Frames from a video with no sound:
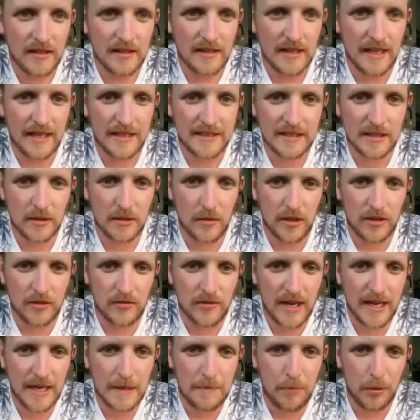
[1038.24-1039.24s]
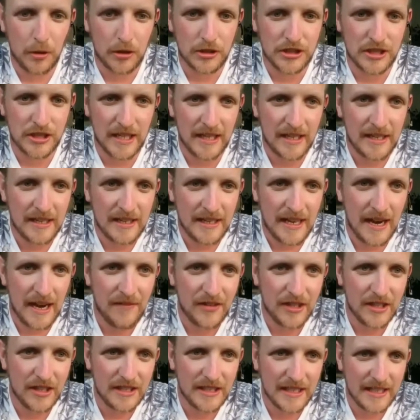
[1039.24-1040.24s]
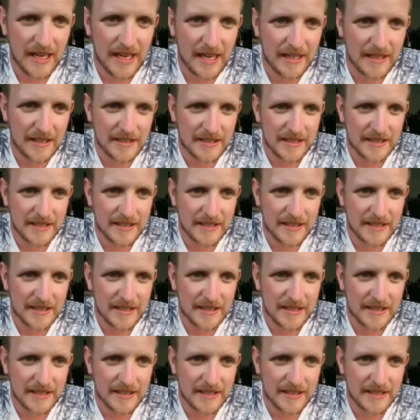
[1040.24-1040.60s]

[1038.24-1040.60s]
That's the one. Really pushing it. Everything you can